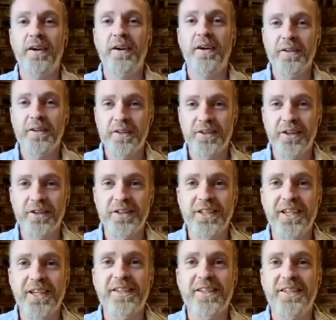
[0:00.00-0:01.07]
start
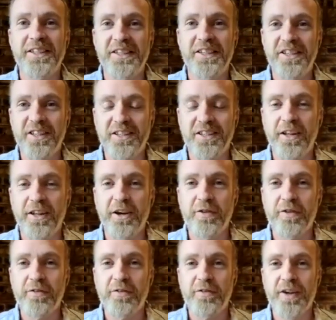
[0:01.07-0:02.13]
settling into this life
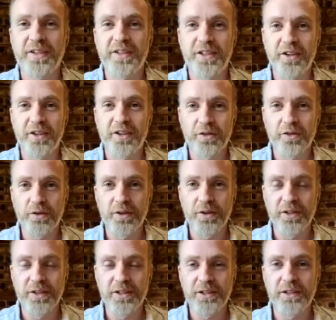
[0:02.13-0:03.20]
and start to
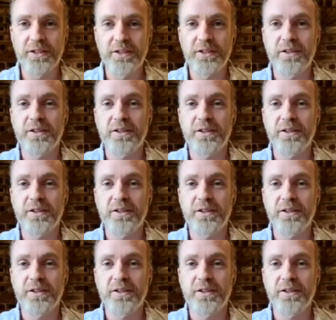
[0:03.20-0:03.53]
really